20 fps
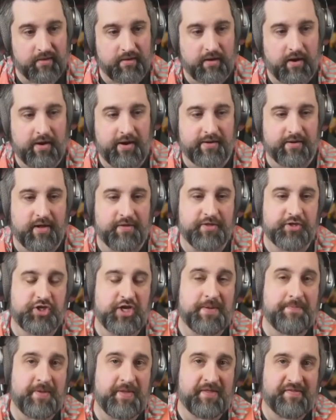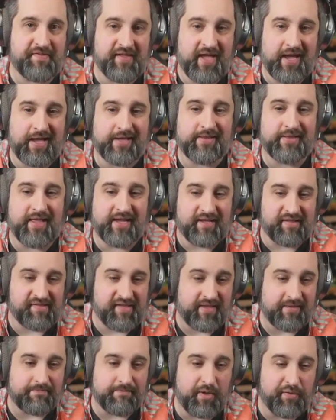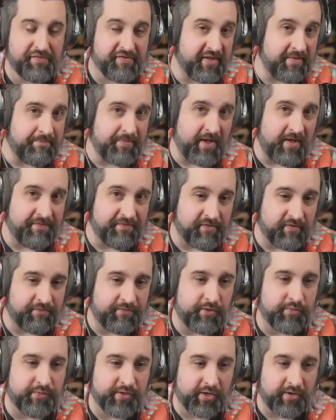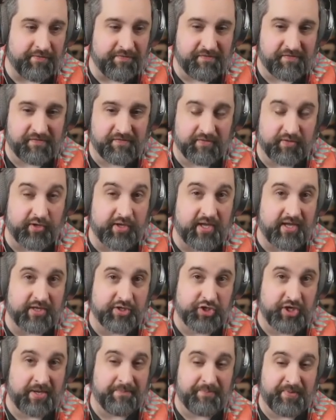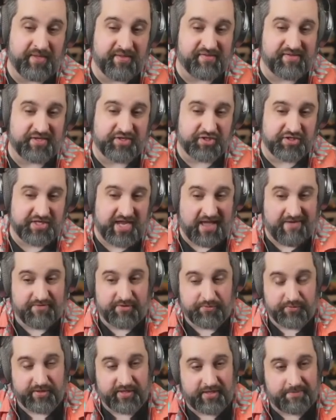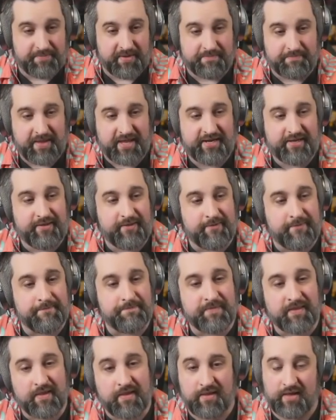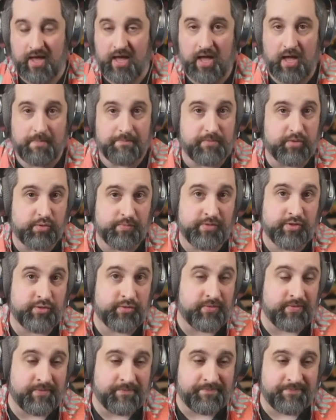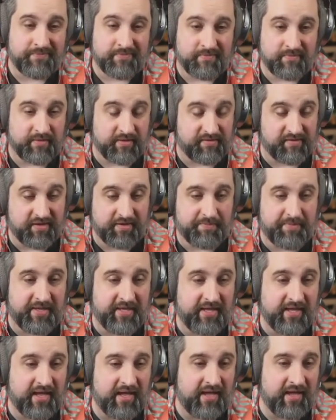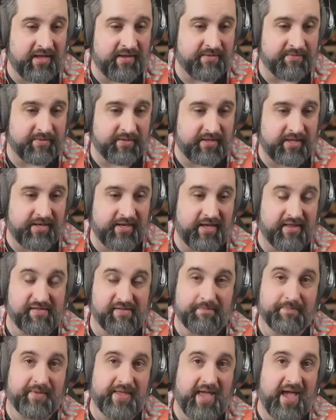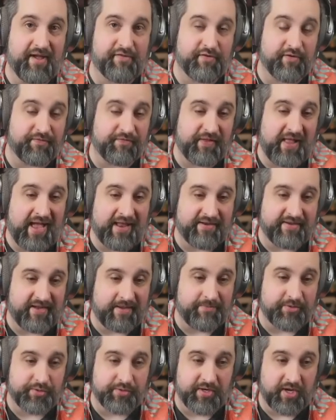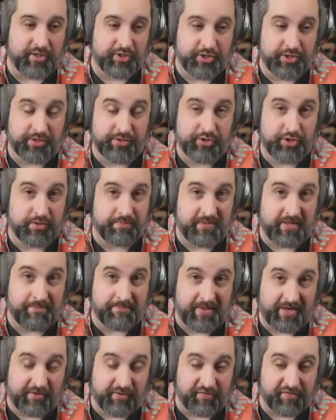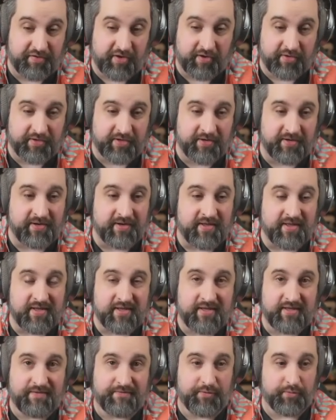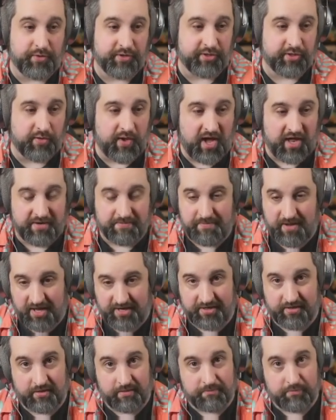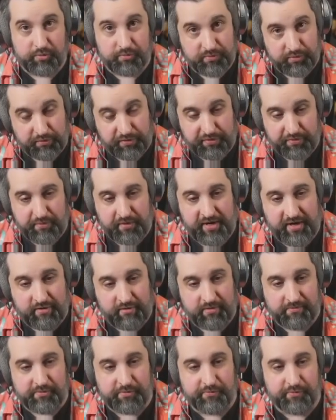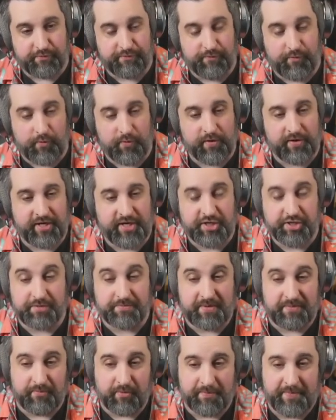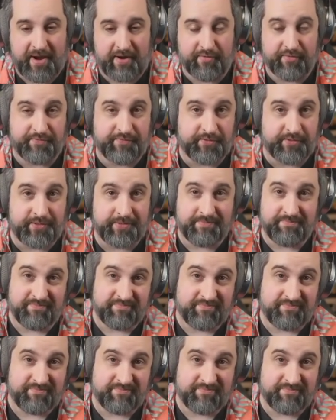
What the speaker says: All right, on the champion side, like I said, mostly buffs, a few nerfs. Looking at champions that just haven't really been meta. Amumu is going to be going to get some extra flat damage reduction. Should be a better starter. If you want to go Automata Amumu 3 or Amumu 4, he should be more powerful.